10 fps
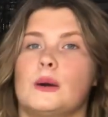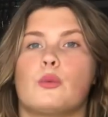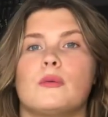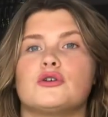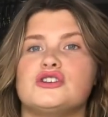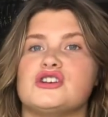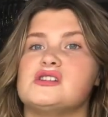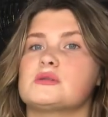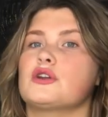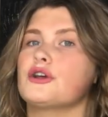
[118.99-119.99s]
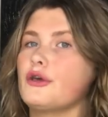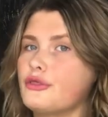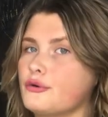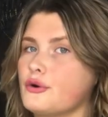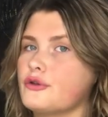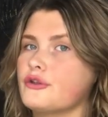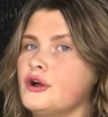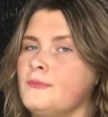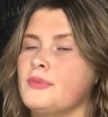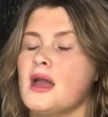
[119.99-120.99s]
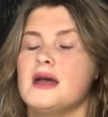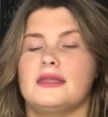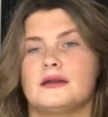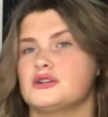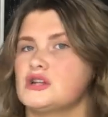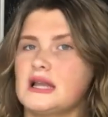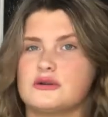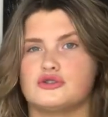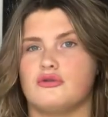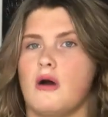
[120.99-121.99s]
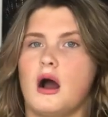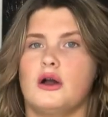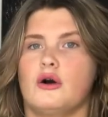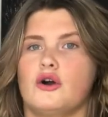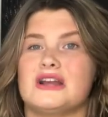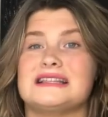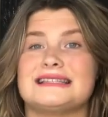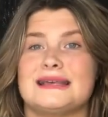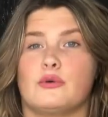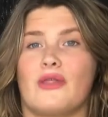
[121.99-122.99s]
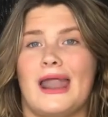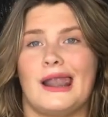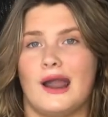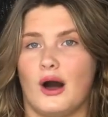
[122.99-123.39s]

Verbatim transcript: so I'm, what I'm going to do is I'm going to go through them, then I'm going to do a little try on and see what they're